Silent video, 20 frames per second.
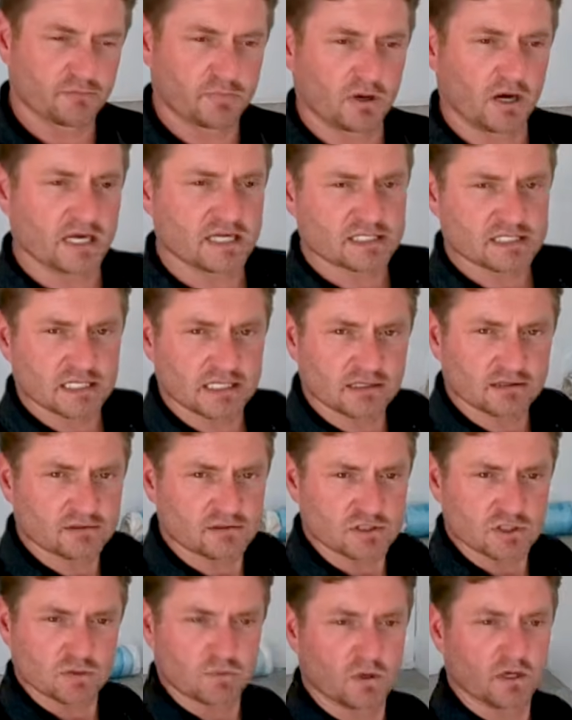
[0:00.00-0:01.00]
of
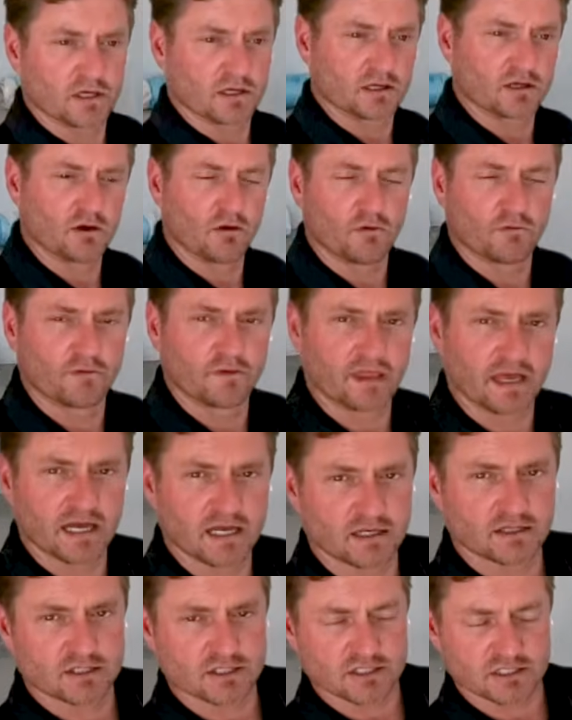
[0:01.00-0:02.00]
pricing, just want to go over
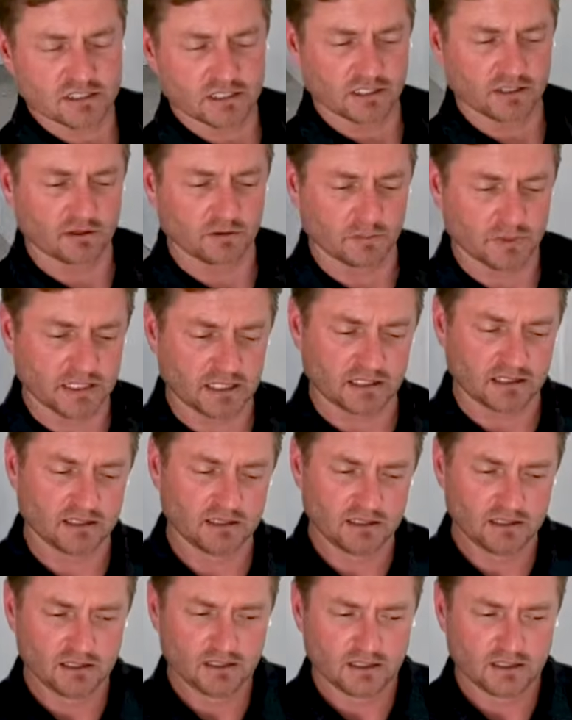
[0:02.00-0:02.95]
that just a little bit.